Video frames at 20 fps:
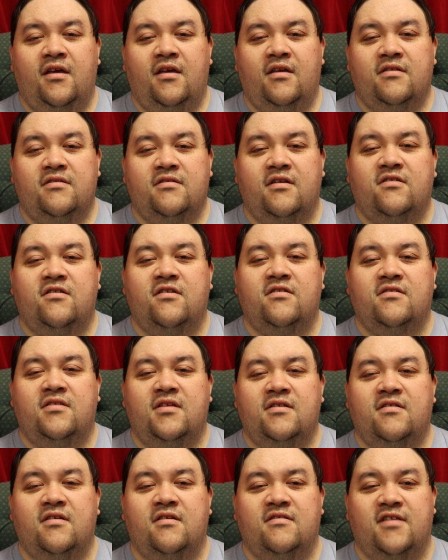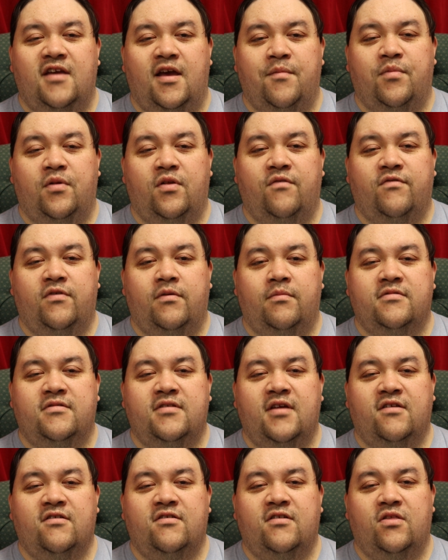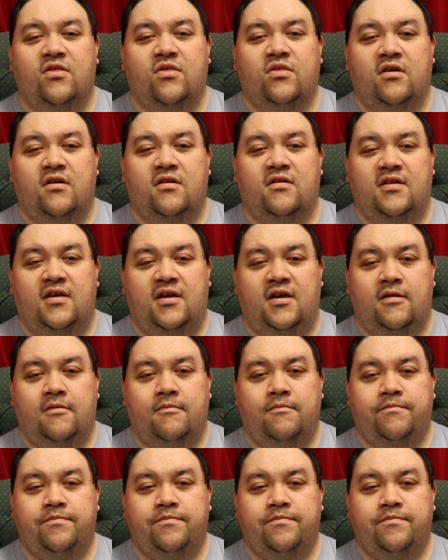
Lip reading: such as this example from section 13.